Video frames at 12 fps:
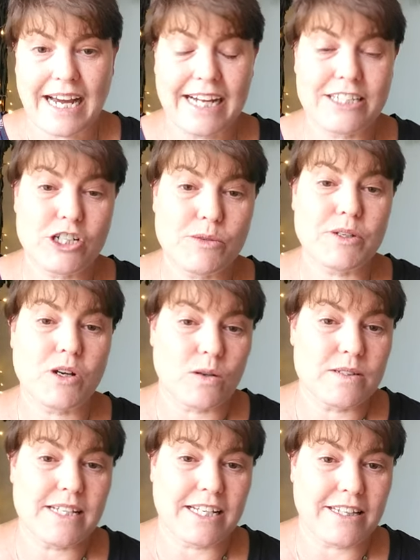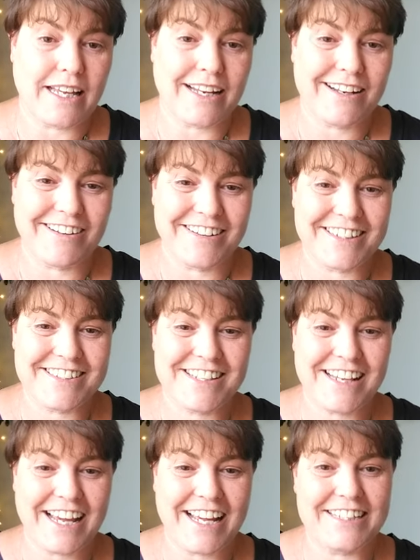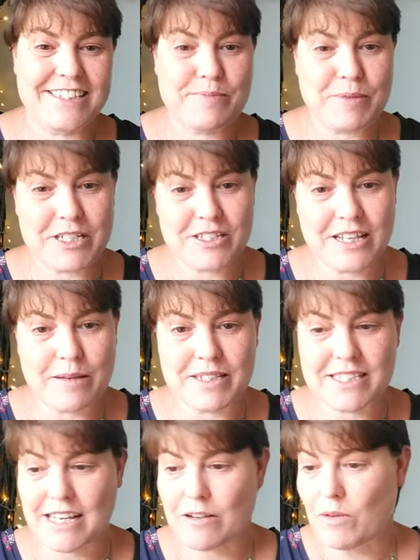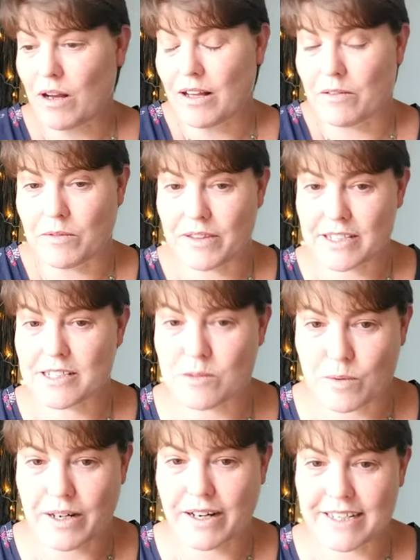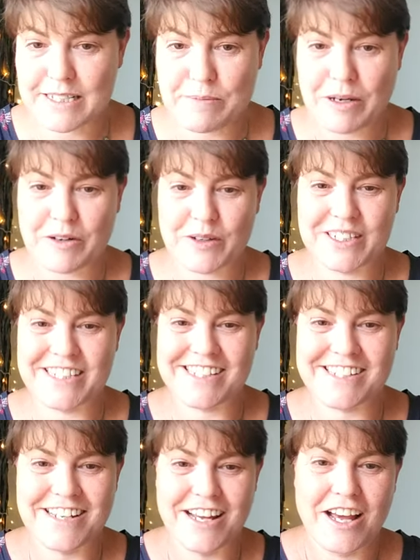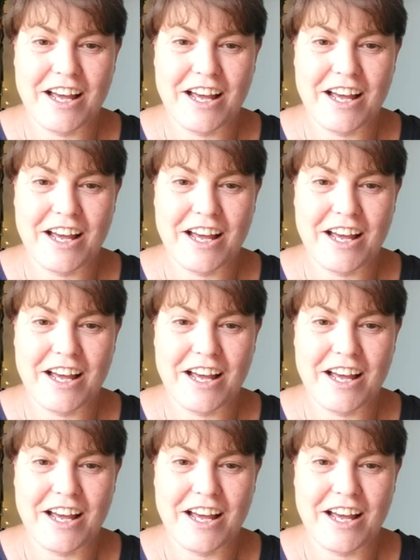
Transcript: and you would contact that client and speak to them and say, Well, this is what I experienced.